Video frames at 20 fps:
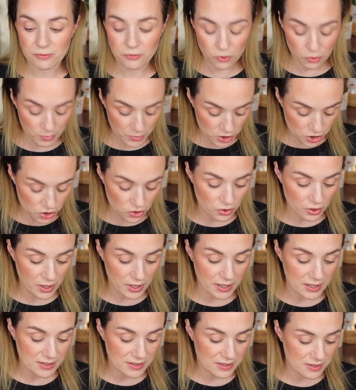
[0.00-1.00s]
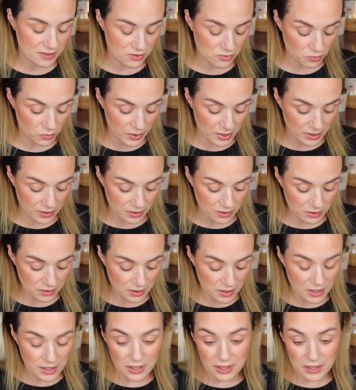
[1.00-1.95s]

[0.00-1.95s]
for mature eyes as well.